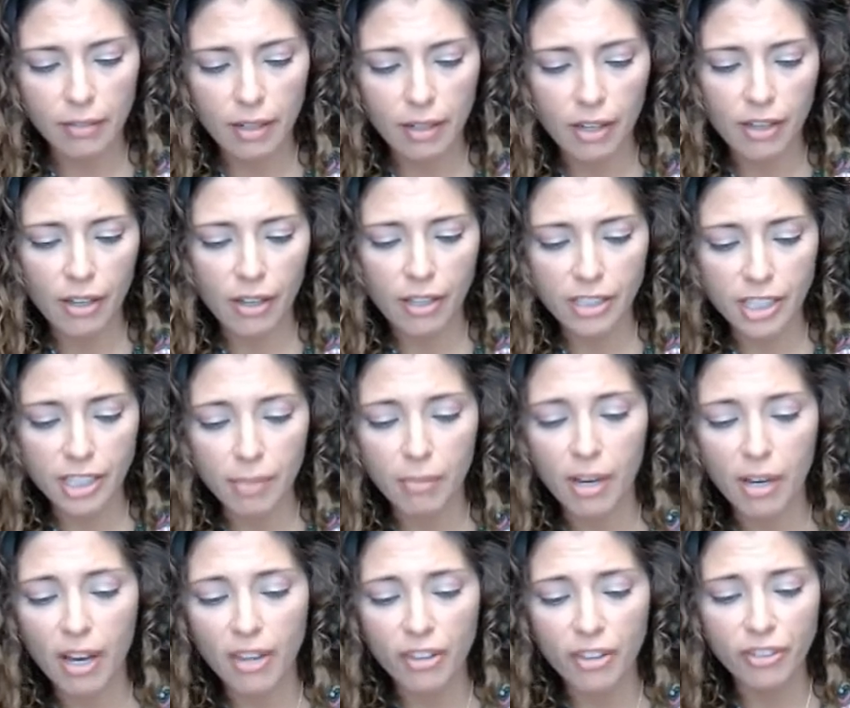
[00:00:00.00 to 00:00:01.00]
Some
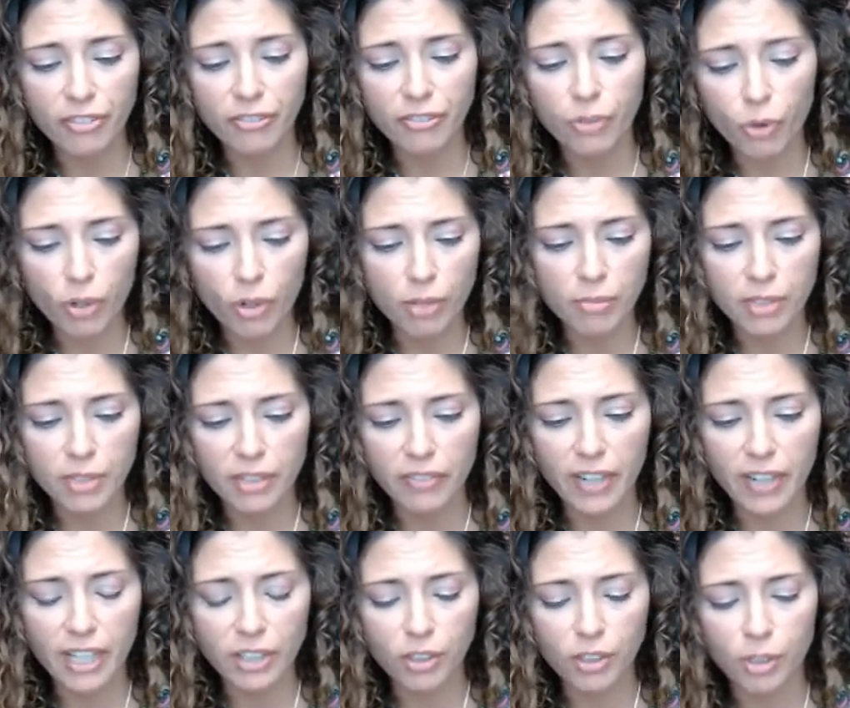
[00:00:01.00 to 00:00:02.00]
other forms of
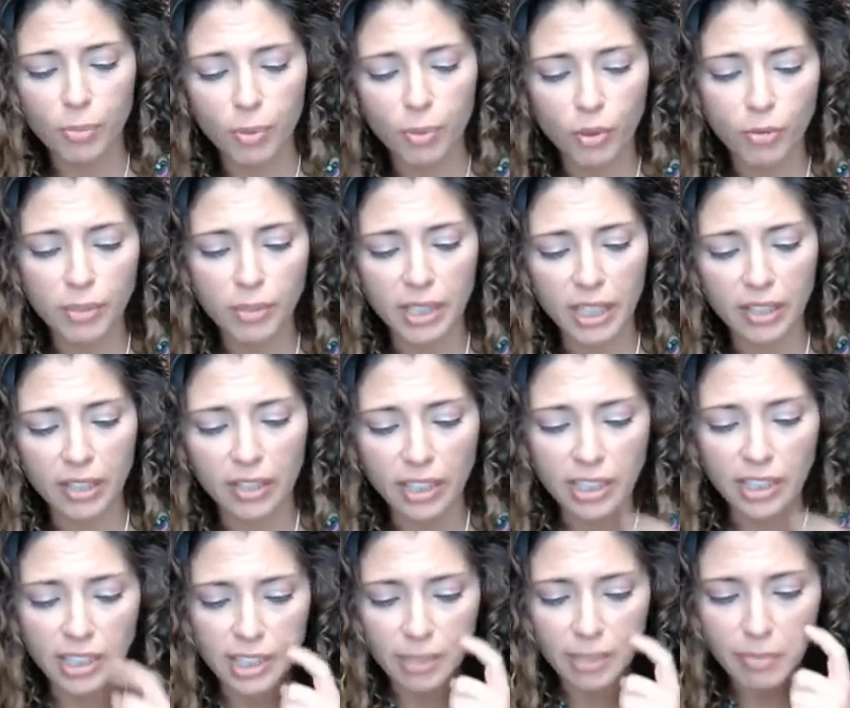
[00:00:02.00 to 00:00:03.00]
extrapulmonary
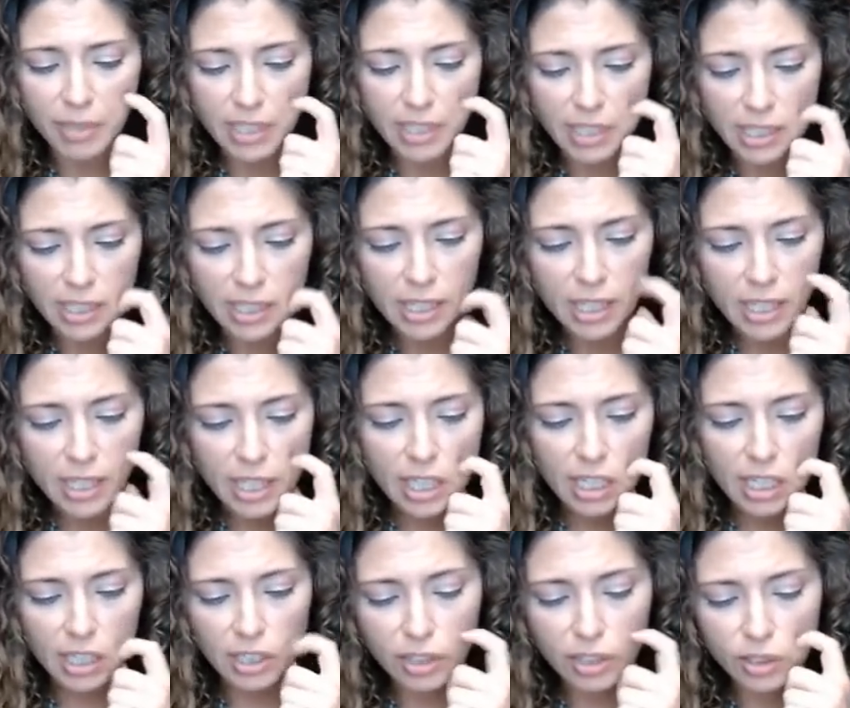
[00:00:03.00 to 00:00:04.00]
TB
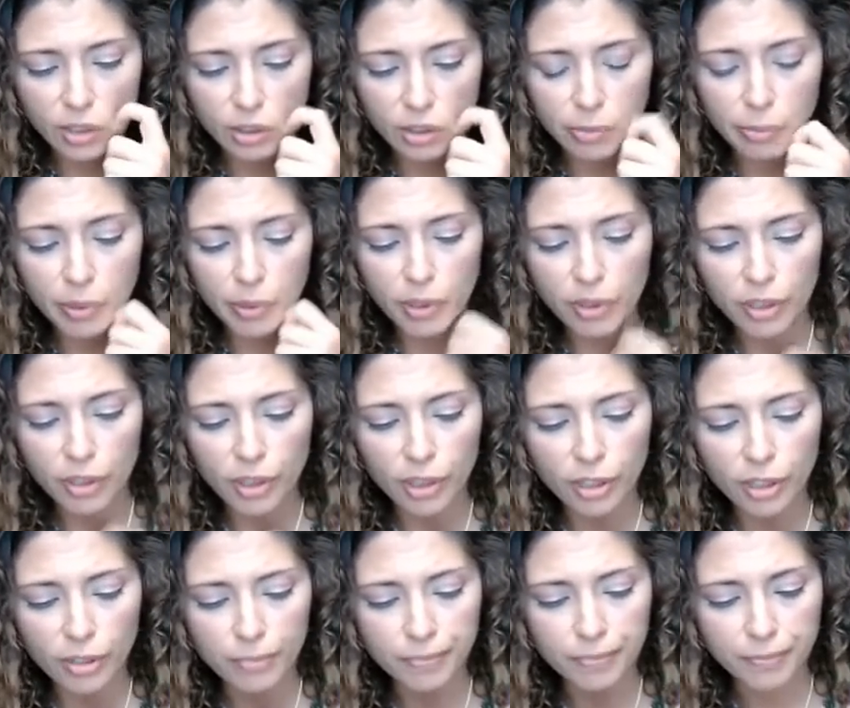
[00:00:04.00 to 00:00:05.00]
include pleural,
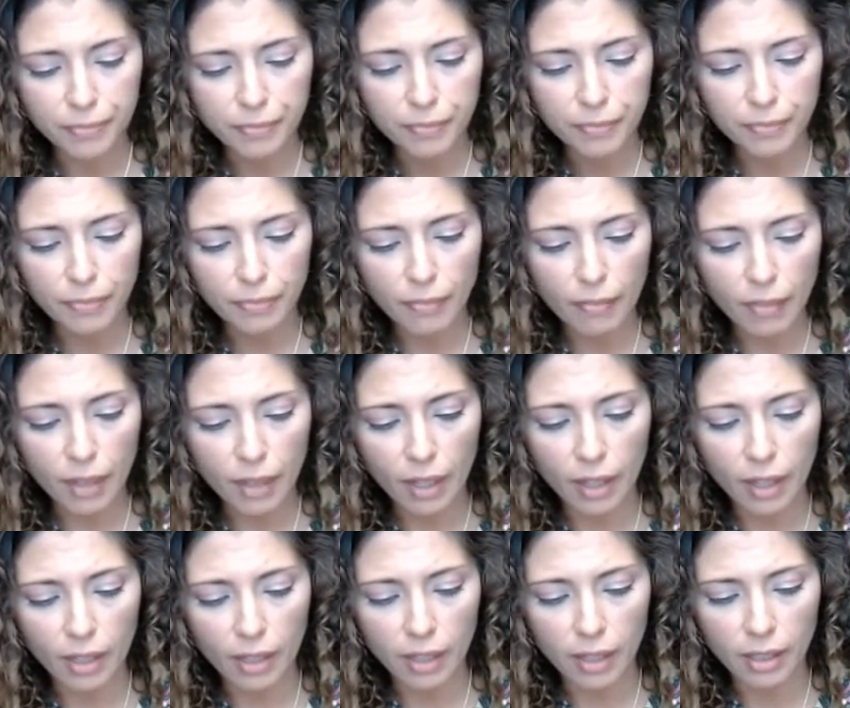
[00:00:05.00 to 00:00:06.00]

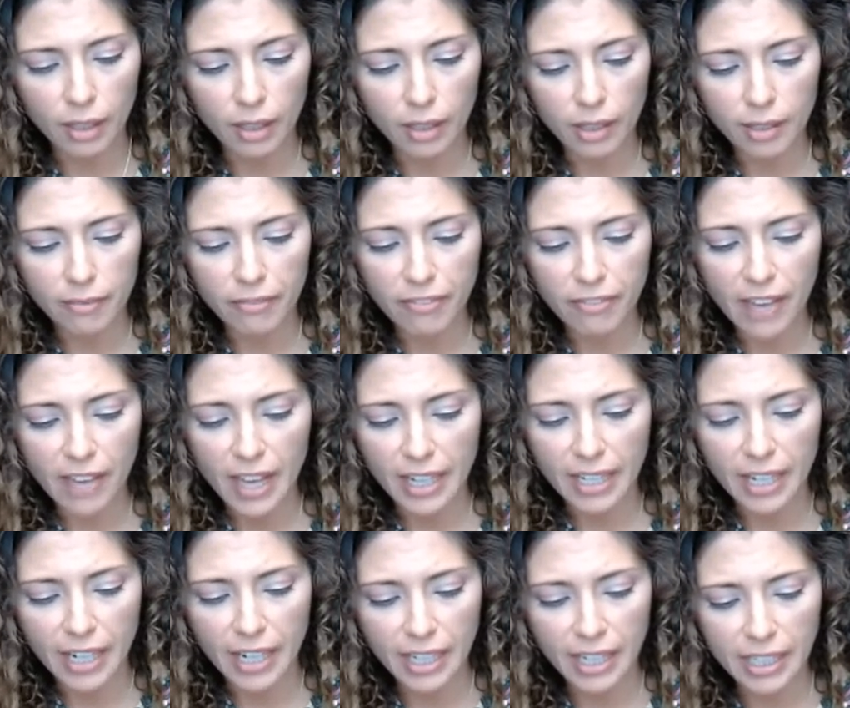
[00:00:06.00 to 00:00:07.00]

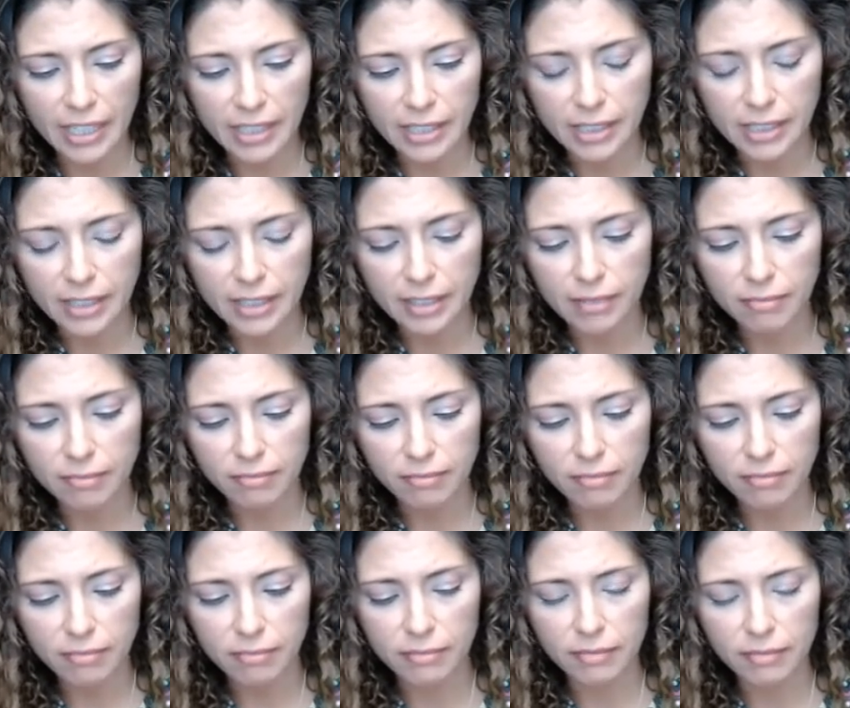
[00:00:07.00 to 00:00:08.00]
lymphadenitis,
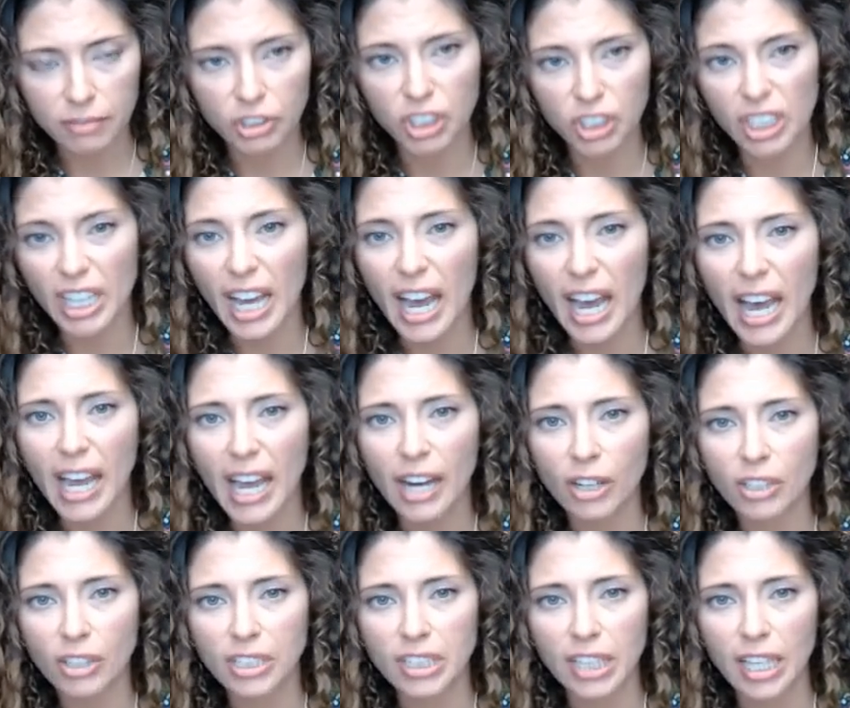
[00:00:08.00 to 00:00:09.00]
GI or
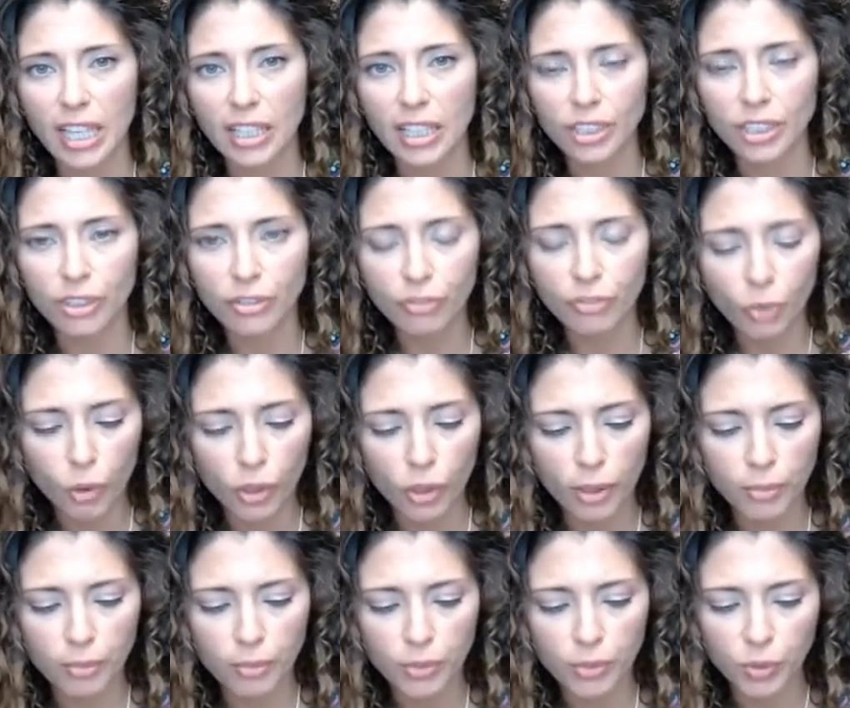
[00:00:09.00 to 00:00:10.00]
skeletal
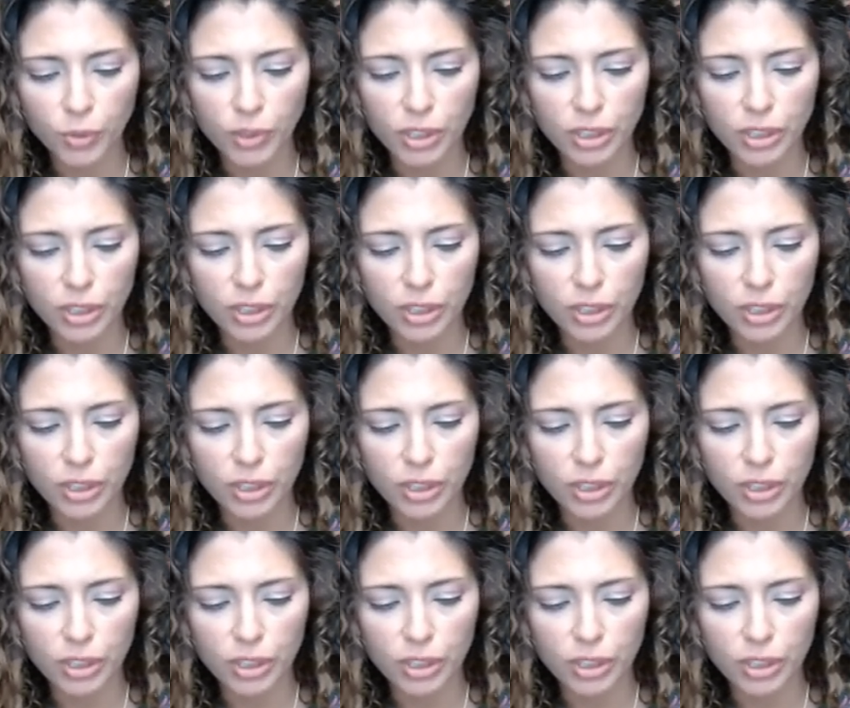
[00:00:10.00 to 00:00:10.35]
forms, which